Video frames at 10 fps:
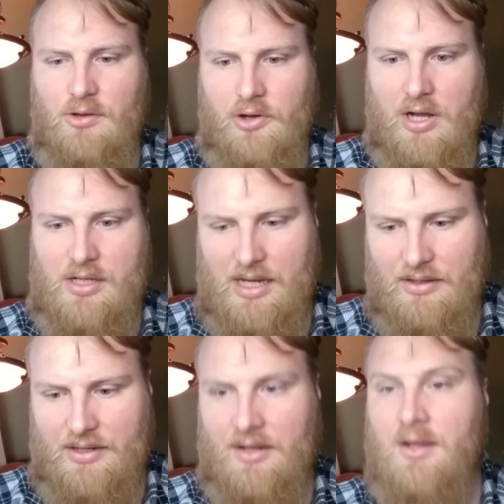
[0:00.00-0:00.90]
the
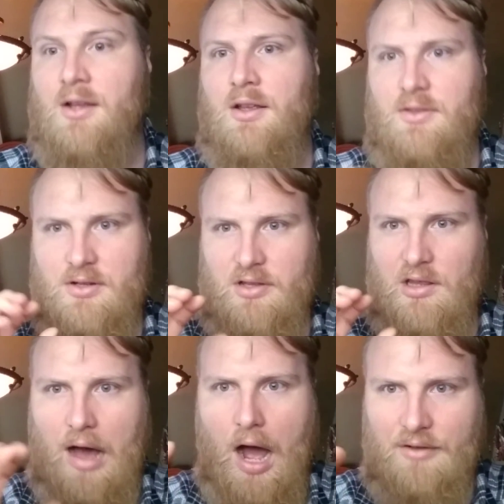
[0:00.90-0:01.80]
causality. There's a
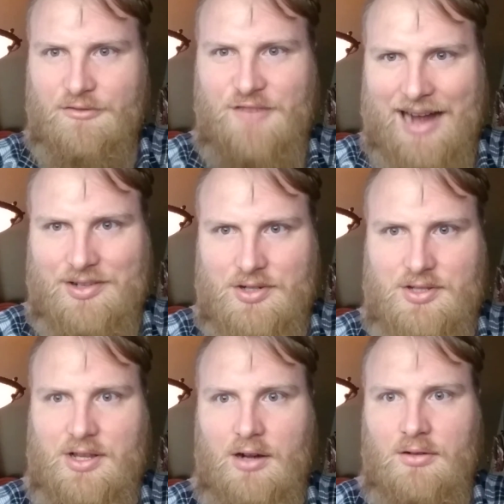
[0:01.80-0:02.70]
lot of factors
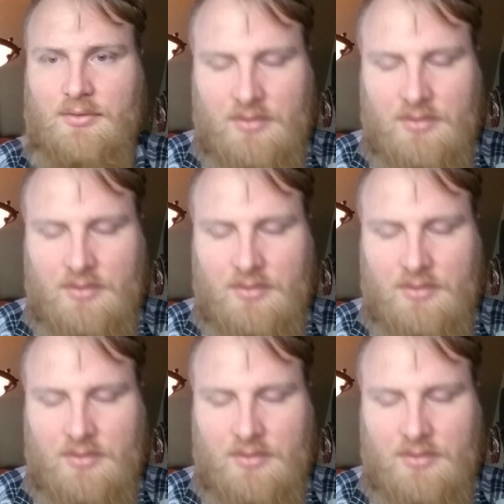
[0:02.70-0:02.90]
there.